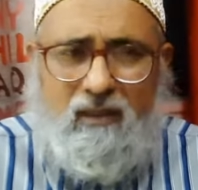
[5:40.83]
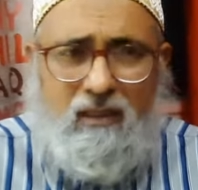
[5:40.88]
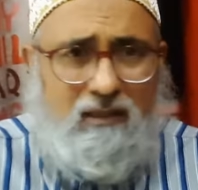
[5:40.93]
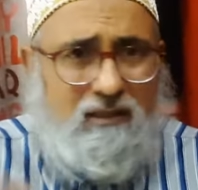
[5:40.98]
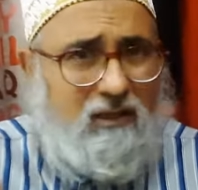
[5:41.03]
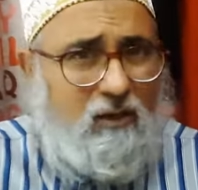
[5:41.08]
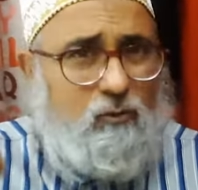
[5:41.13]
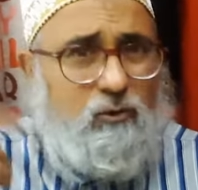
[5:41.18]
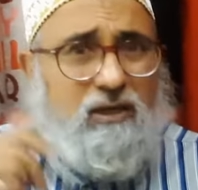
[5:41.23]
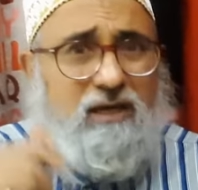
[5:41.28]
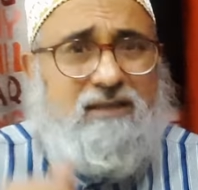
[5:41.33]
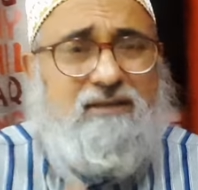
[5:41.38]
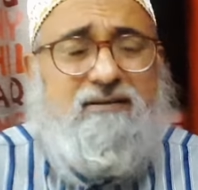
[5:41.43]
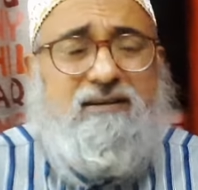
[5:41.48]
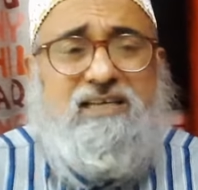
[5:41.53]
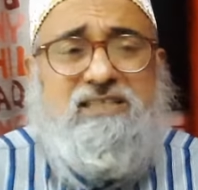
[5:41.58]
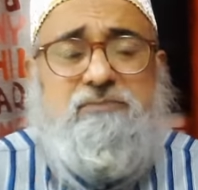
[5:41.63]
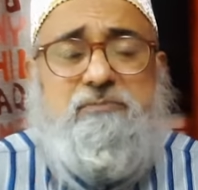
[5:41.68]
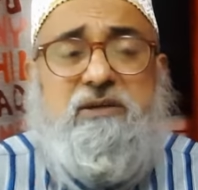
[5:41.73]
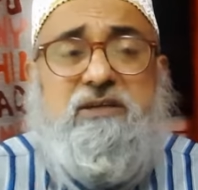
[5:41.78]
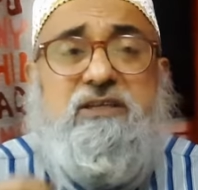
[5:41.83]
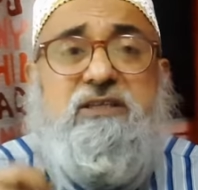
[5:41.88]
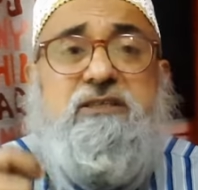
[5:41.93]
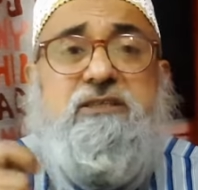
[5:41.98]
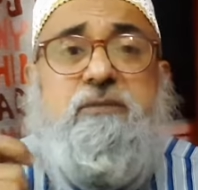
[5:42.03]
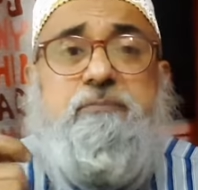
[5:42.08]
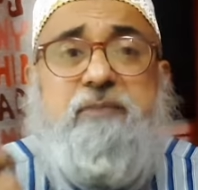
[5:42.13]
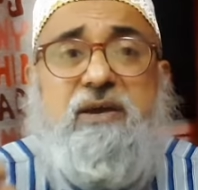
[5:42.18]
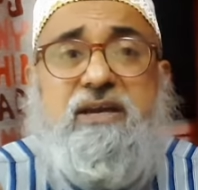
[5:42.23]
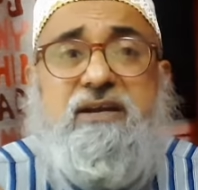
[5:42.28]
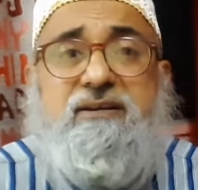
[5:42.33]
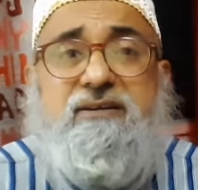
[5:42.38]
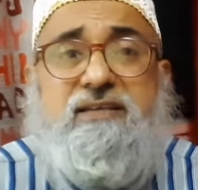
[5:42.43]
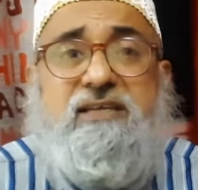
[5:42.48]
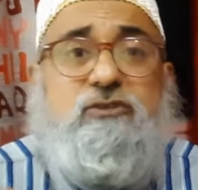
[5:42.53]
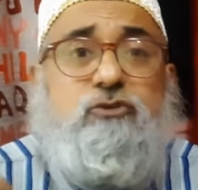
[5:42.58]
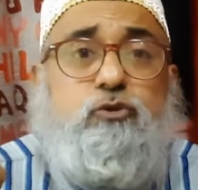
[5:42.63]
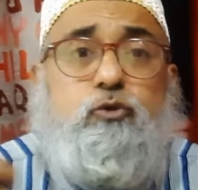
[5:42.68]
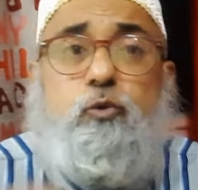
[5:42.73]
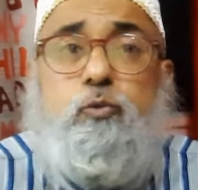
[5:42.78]
Now the other aspect is the parents
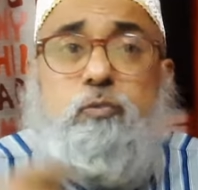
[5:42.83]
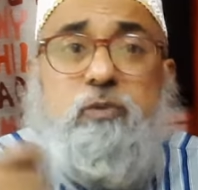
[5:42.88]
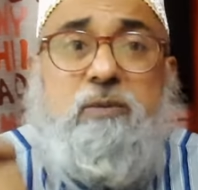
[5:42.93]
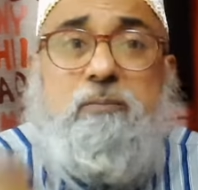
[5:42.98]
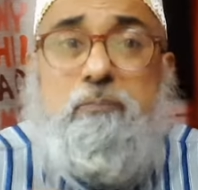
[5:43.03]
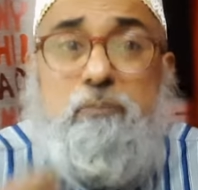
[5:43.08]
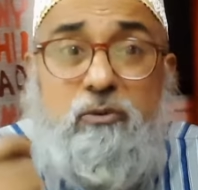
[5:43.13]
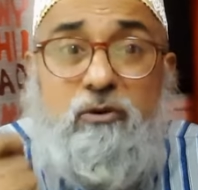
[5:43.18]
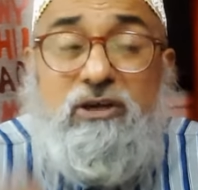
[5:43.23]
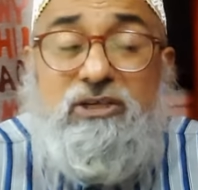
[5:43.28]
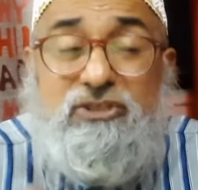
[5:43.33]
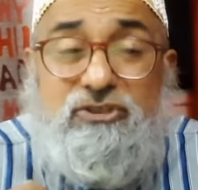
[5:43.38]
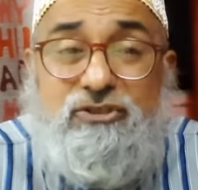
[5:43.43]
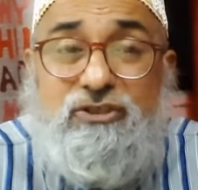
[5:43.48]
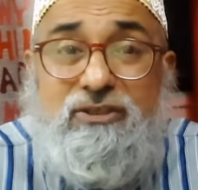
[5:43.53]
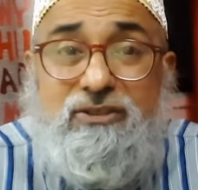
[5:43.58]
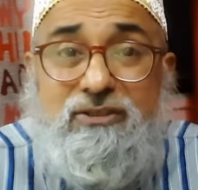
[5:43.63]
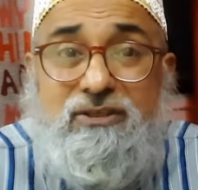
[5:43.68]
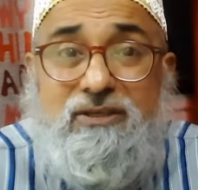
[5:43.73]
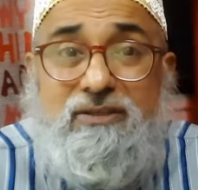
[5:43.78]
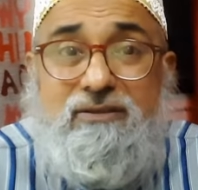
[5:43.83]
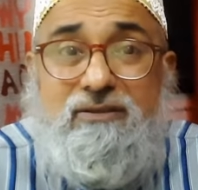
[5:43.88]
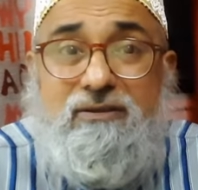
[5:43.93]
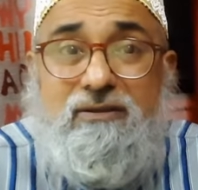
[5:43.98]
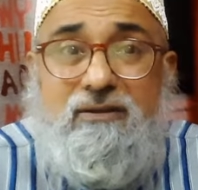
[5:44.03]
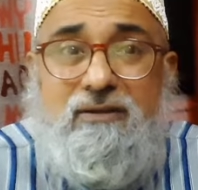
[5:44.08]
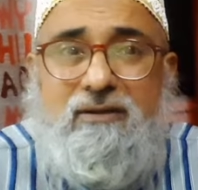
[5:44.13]
ask, should we brush the teeth?